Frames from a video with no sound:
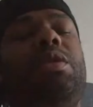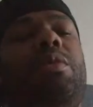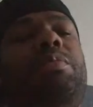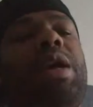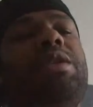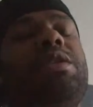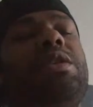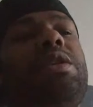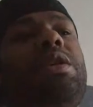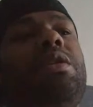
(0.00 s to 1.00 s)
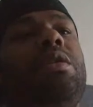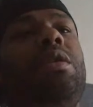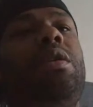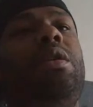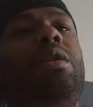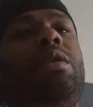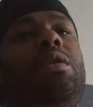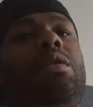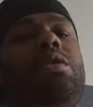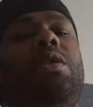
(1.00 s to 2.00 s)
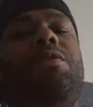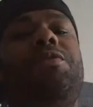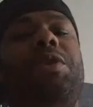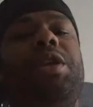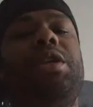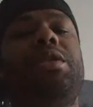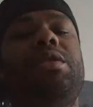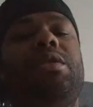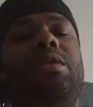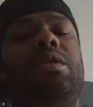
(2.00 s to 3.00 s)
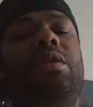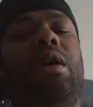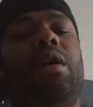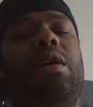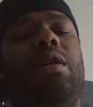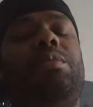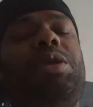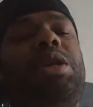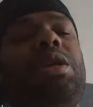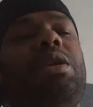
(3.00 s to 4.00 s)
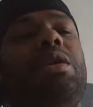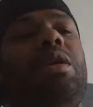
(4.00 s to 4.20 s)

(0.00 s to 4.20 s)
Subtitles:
basically your friends are gonna be